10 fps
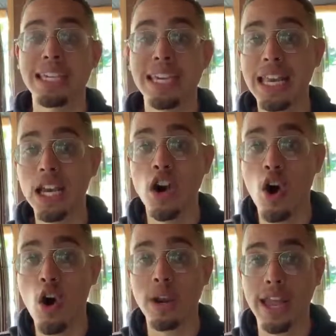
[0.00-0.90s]
getting
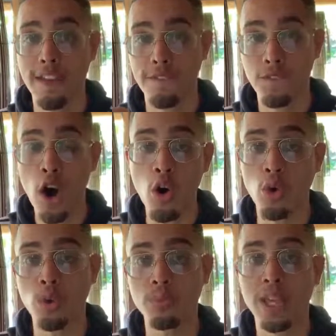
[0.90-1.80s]
on a
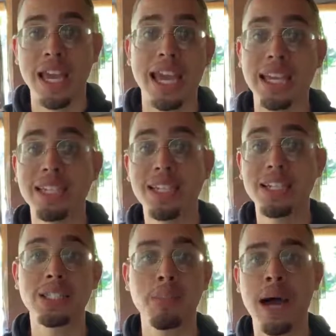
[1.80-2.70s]
phone and
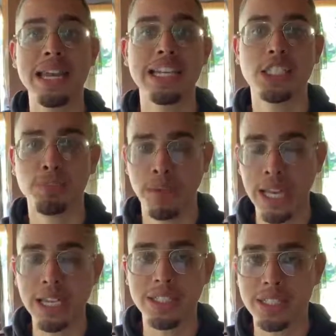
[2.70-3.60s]
doesn't mind
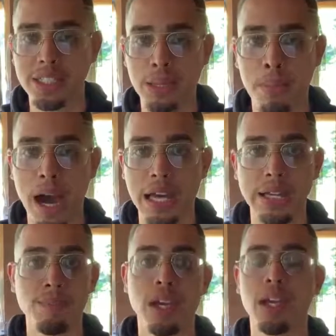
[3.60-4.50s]
explaining to
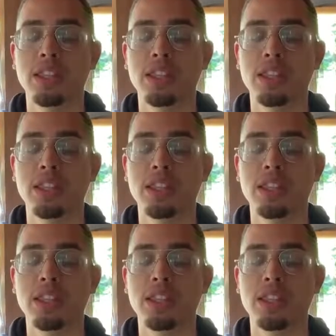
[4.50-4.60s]
somebody